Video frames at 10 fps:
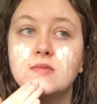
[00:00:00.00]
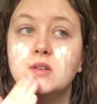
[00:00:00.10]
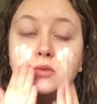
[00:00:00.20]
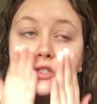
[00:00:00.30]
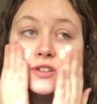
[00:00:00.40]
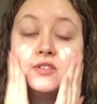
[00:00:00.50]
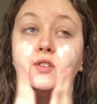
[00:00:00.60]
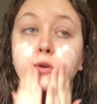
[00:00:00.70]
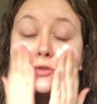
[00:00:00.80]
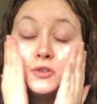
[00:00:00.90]
it was just
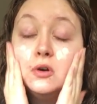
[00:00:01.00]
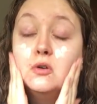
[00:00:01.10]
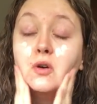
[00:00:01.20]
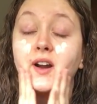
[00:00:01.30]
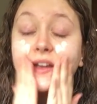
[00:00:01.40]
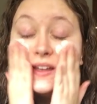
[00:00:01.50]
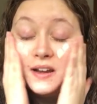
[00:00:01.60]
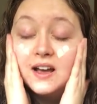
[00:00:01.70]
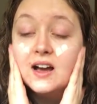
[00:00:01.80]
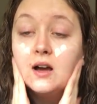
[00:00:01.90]
so
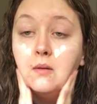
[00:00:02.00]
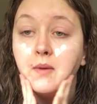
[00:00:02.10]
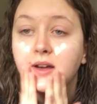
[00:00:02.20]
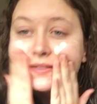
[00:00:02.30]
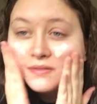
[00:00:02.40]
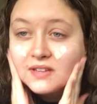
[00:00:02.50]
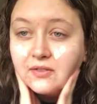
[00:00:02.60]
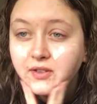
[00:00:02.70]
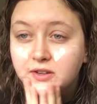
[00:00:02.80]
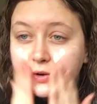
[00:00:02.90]
great. I
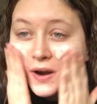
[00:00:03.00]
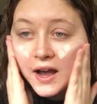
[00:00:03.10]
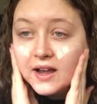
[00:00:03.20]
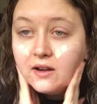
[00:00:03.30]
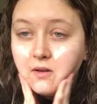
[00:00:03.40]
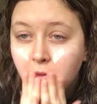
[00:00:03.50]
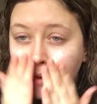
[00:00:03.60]
definitely cried.